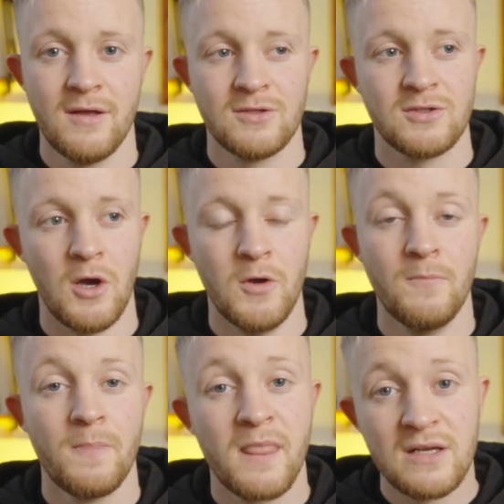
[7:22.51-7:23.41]
So
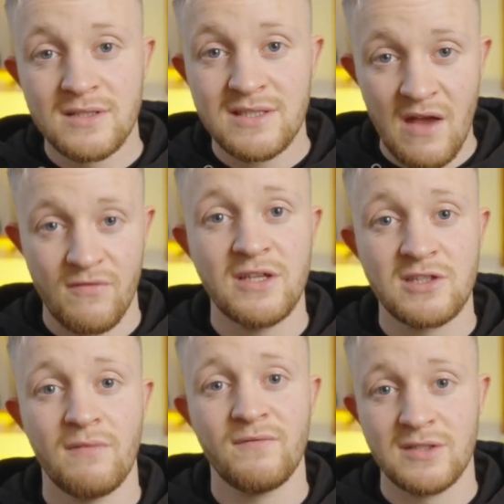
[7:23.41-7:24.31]
definitely
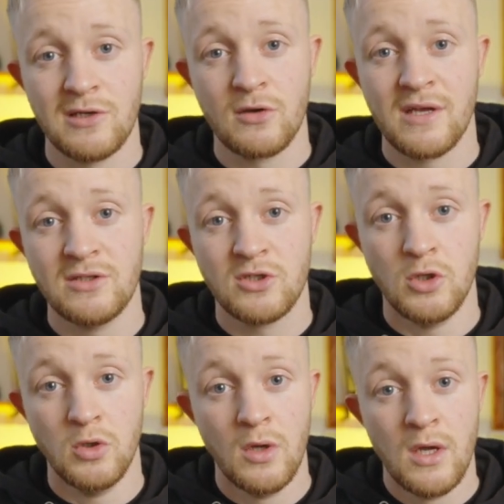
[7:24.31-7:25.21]
something to look
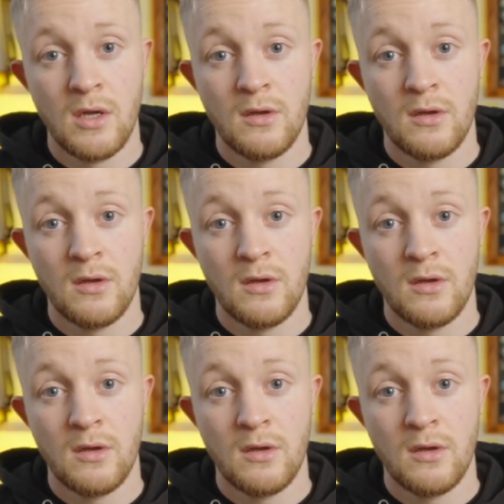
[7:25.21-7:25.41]
into